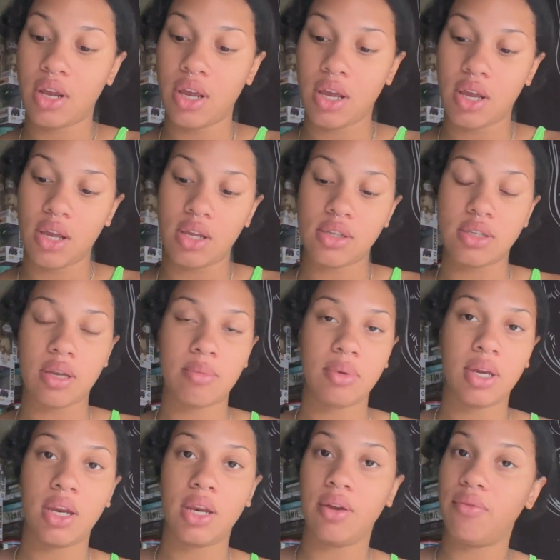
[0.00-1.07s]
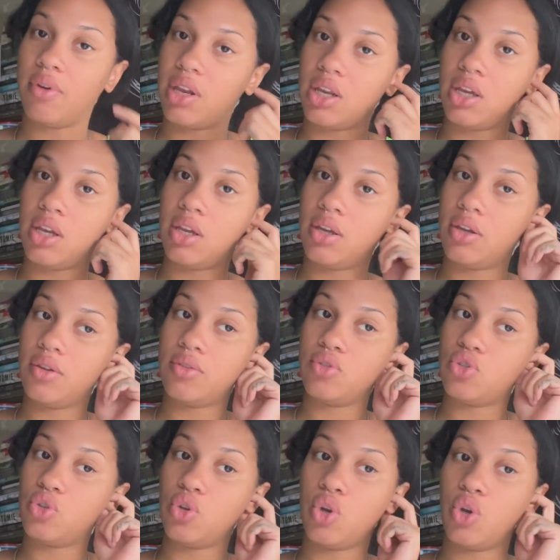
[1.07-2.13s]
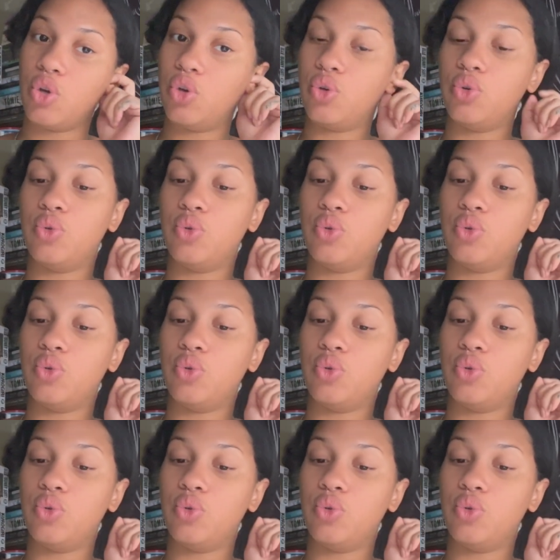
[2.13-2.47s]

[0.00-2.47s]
and I'm getting ready to go